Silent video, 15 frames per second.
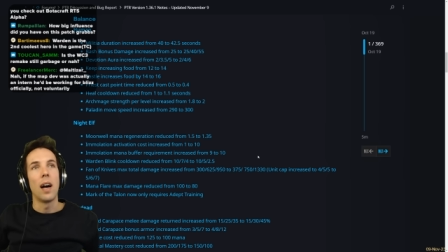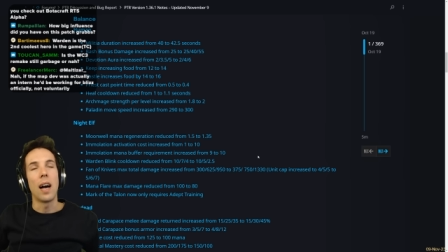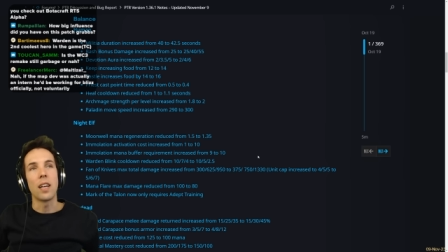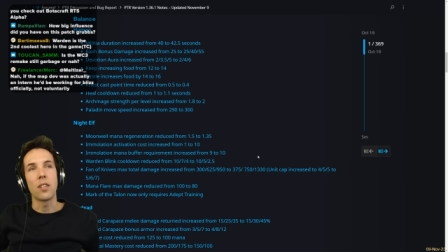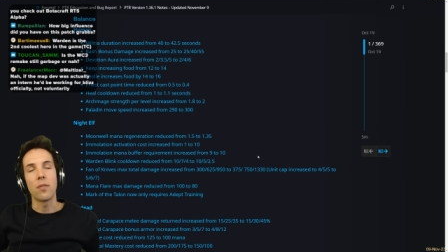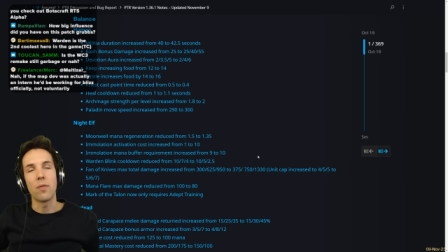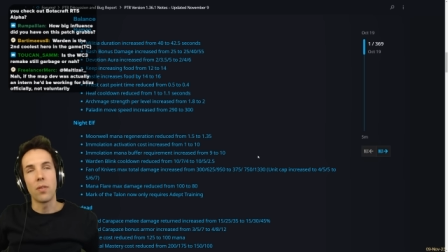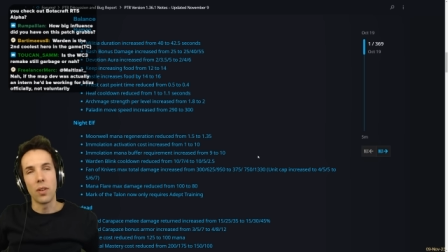
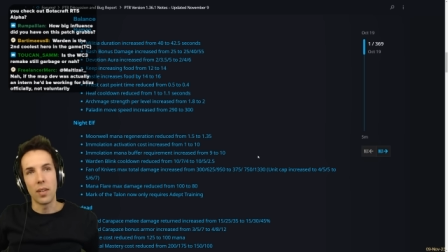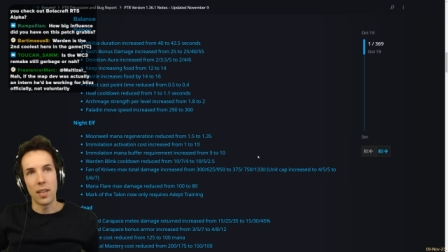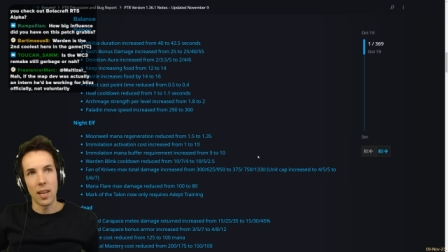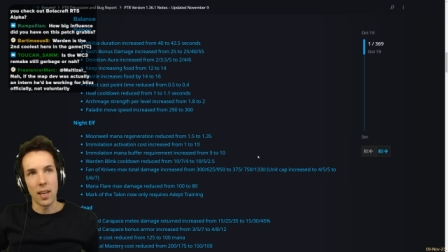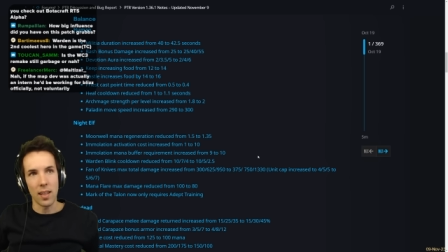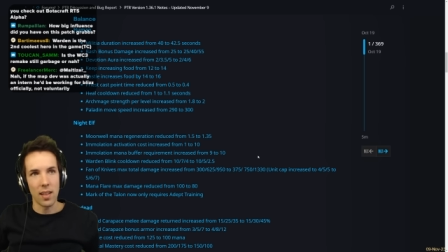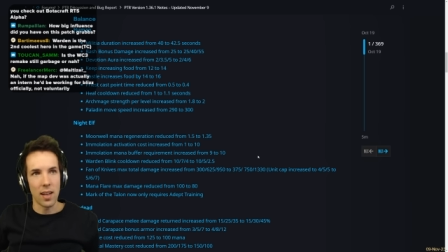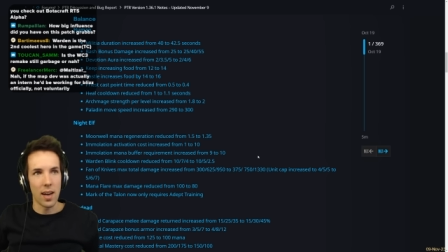as for a
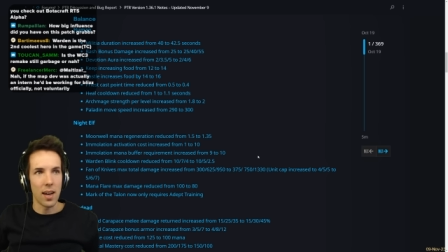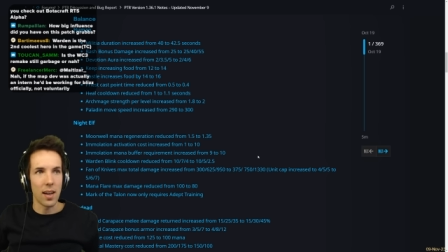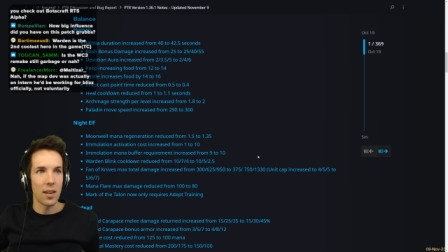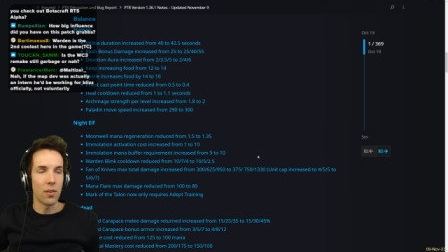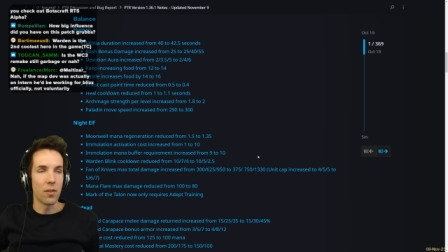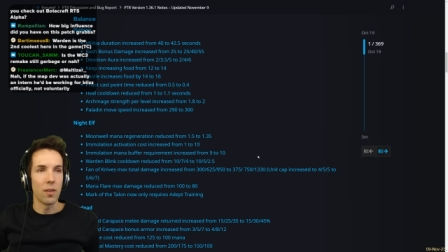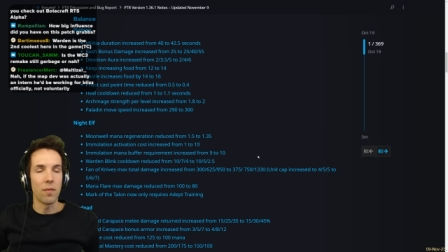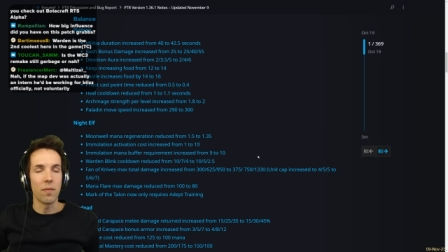Death Knight
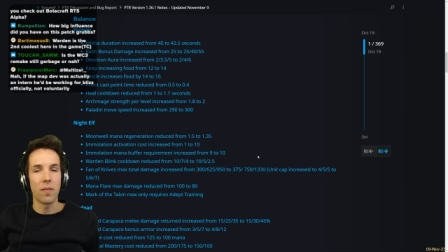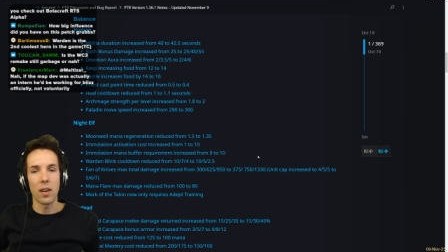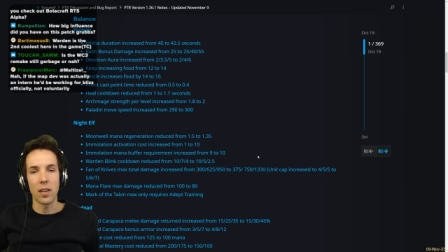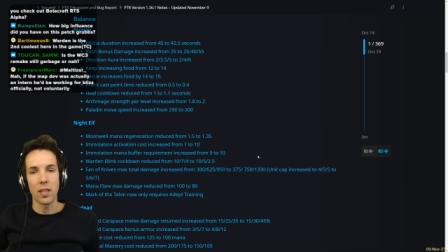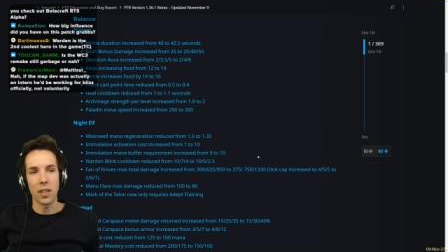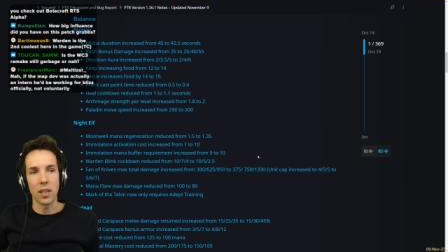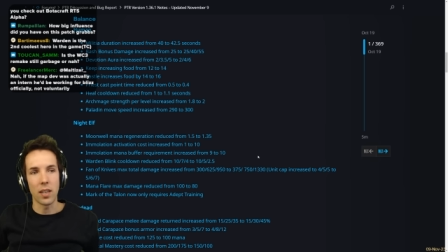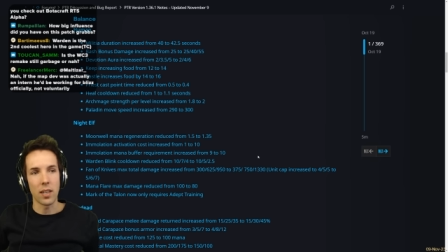or a
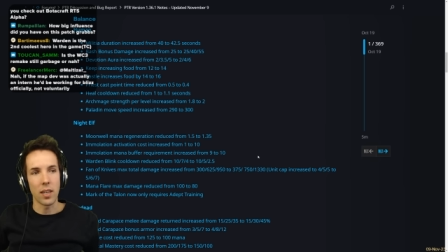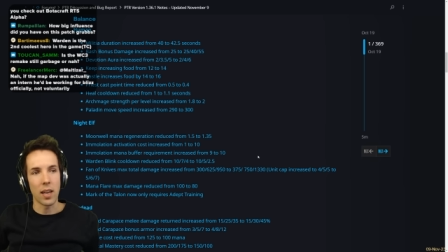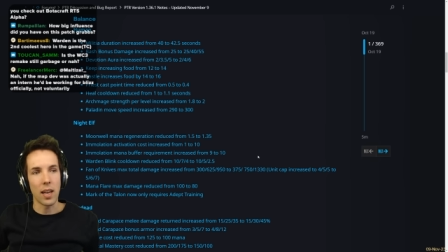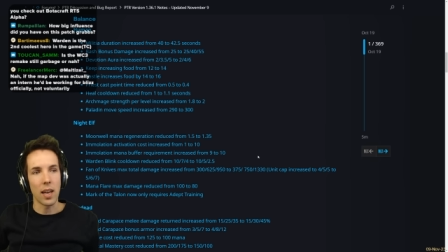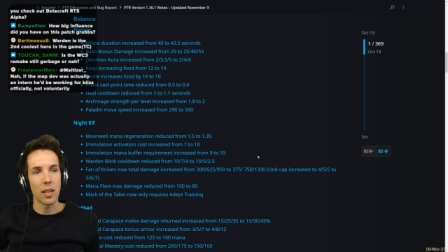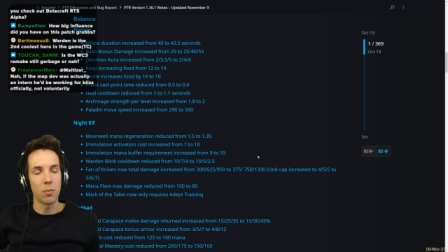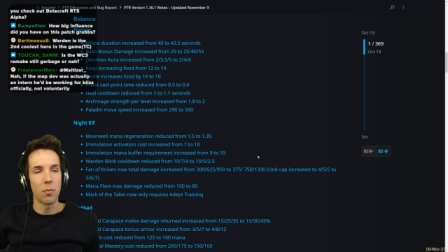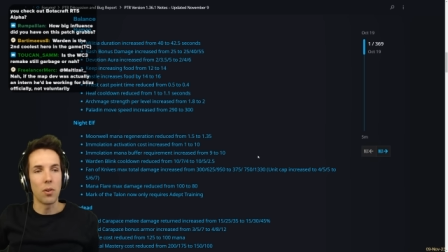Farseer that
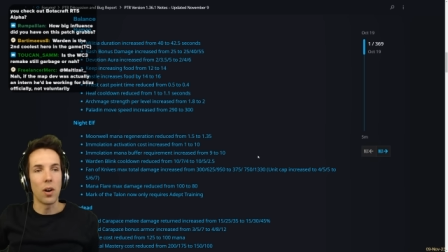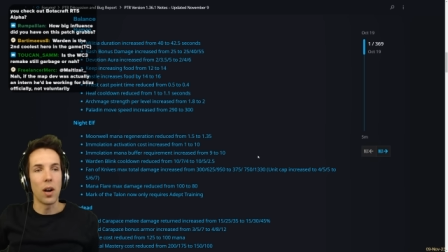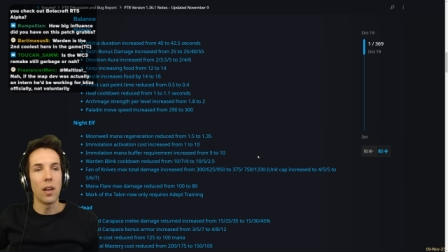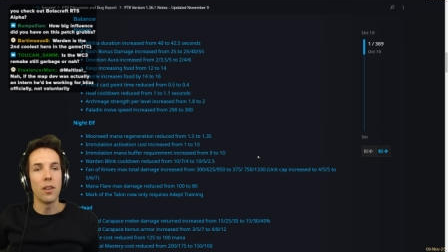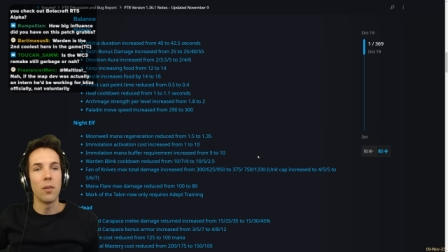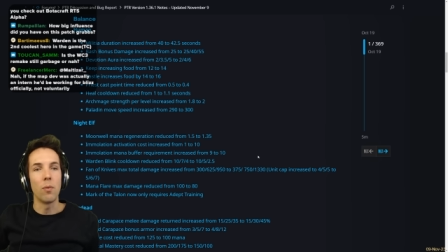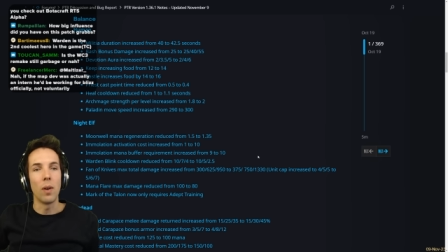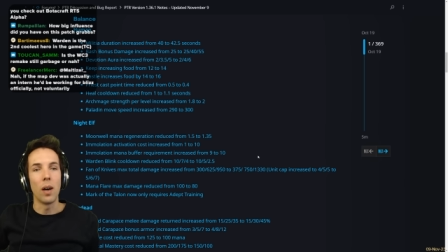has more
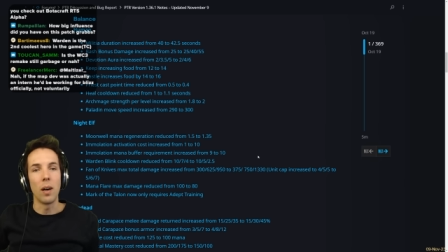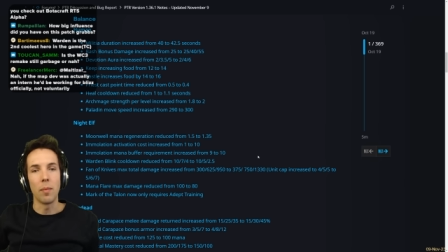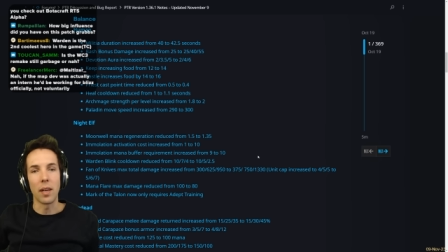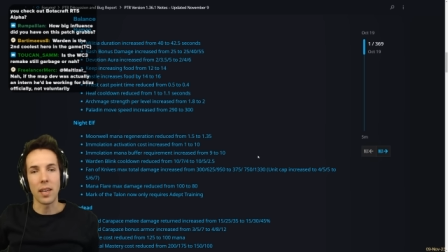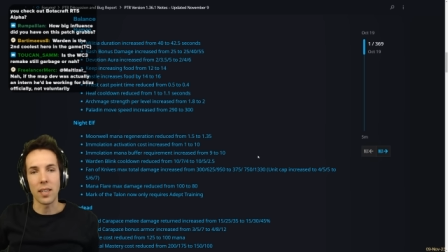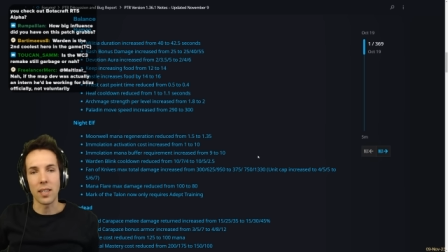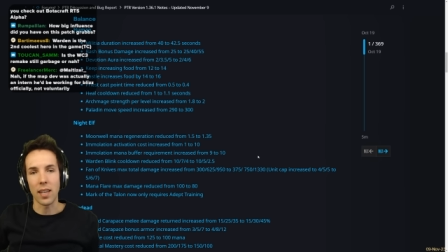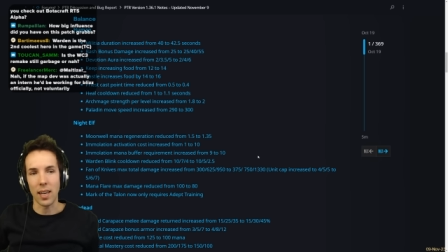
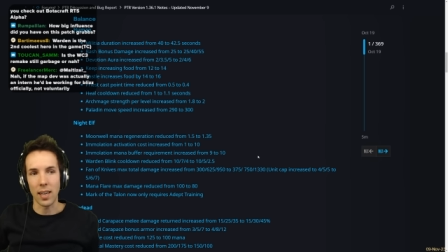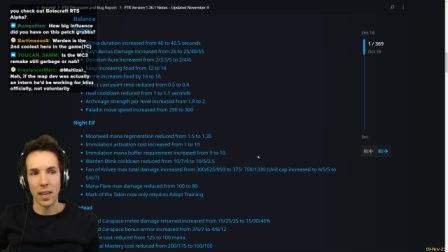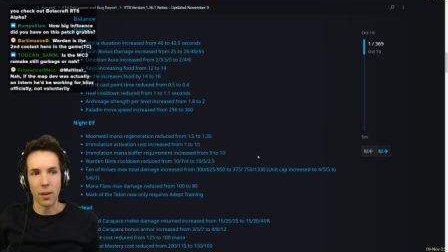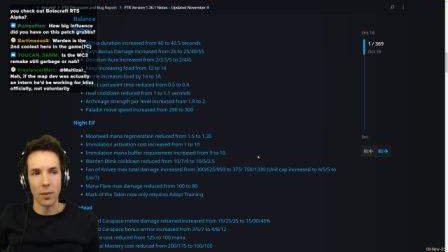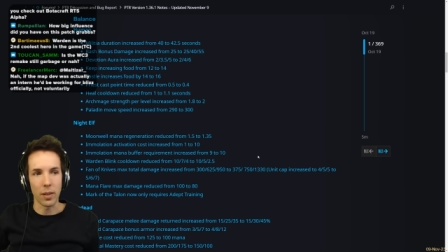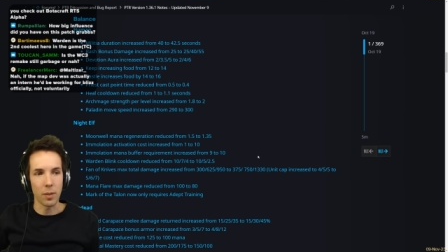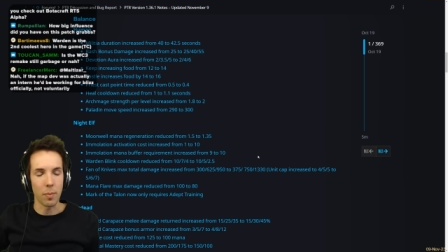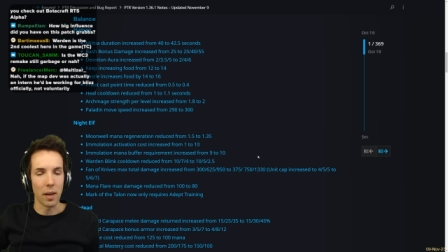underwhelming
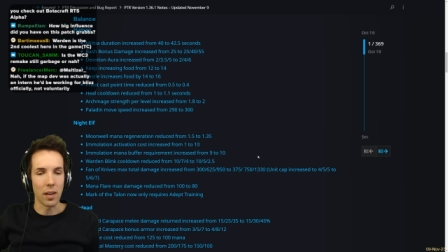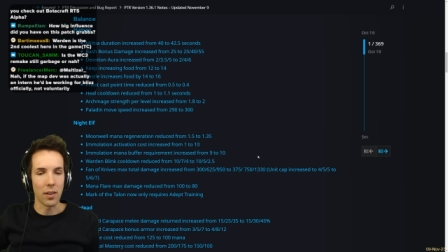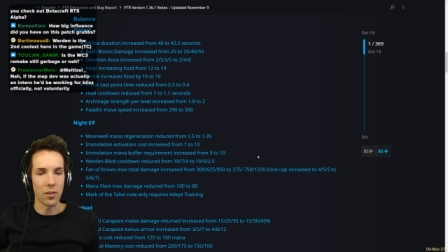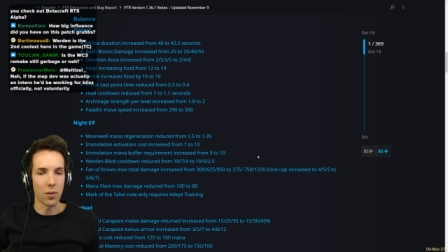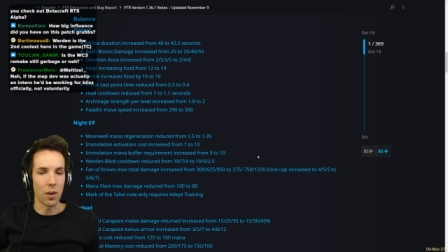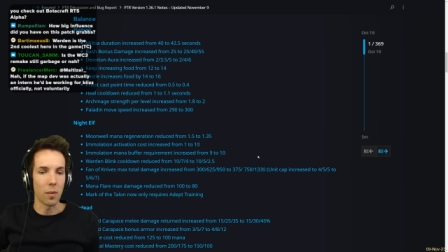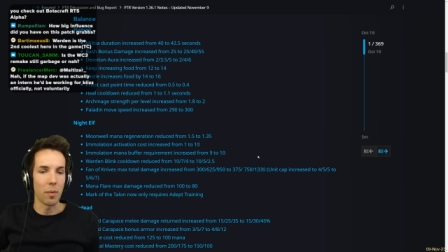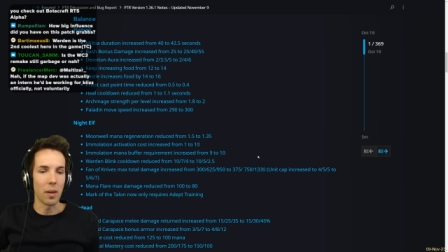secondary
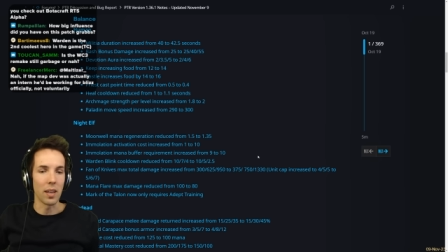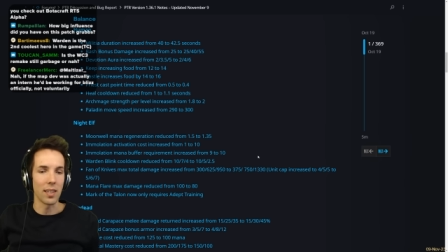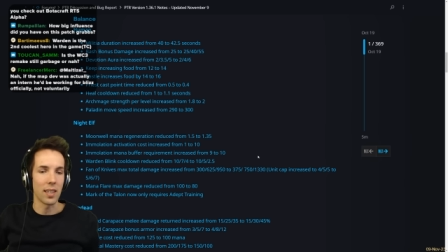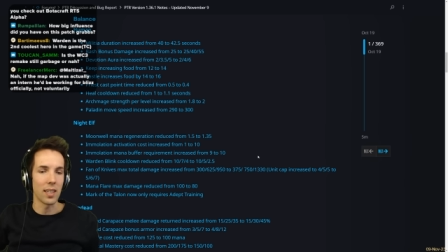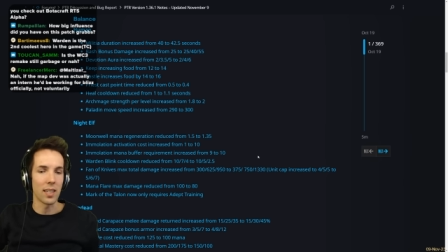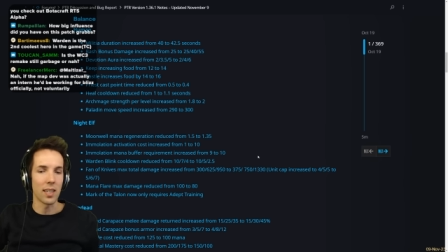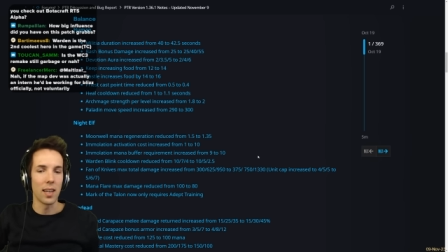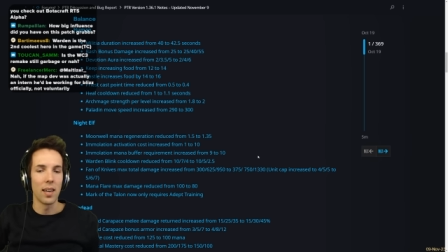spells or
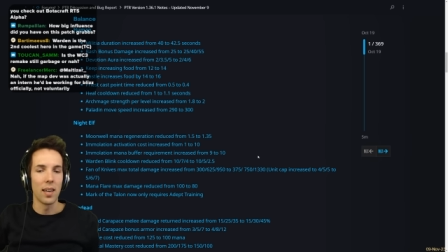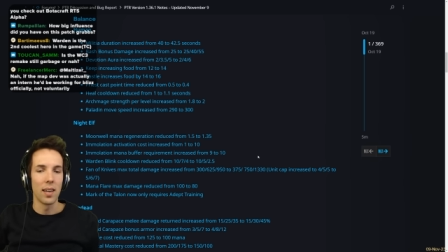abilities.